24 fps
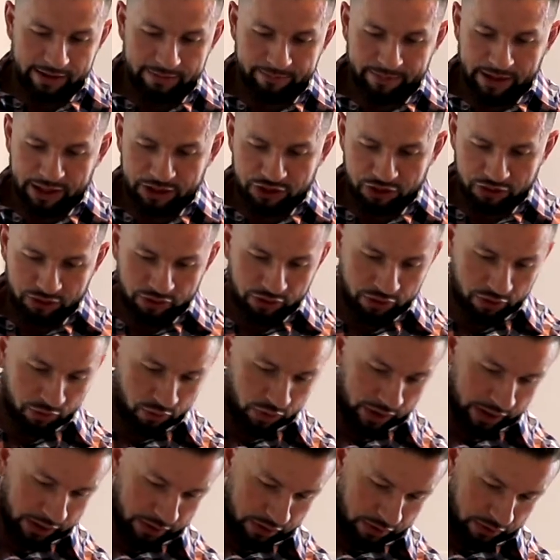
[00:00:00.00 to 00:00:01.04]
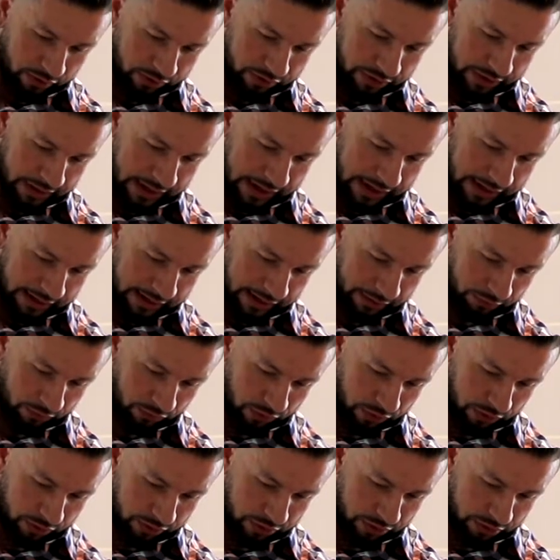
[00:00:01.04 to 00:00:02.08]
make sure they're quick oats and not like
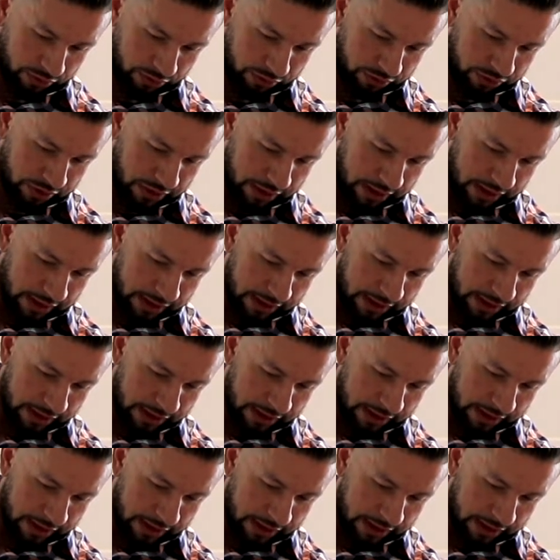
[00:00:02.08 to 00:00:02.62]
rolled oats.